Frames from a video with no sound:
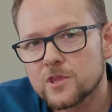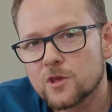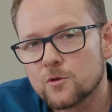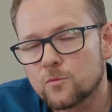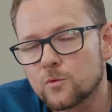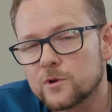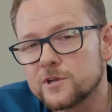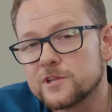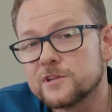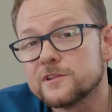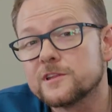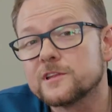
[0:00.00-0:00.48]

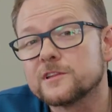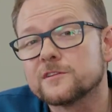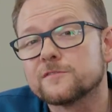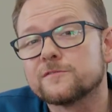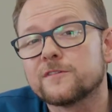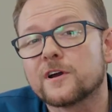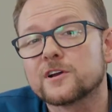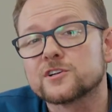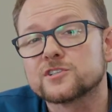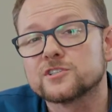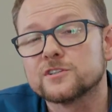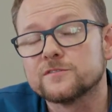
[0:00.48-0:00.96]
What do you think the
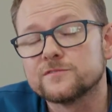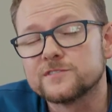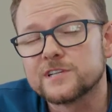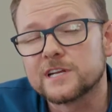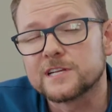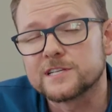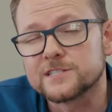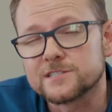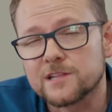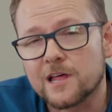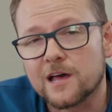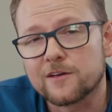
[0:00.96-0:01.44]
function of
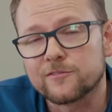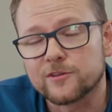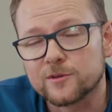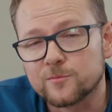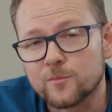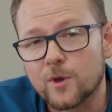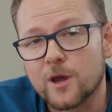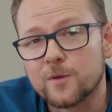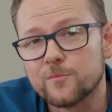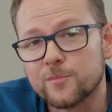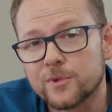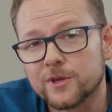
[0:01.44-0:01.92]
Jenny's laughing
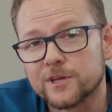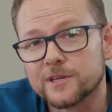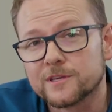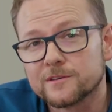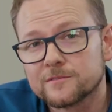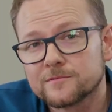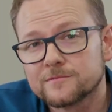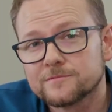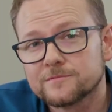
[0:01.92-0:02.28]
might be?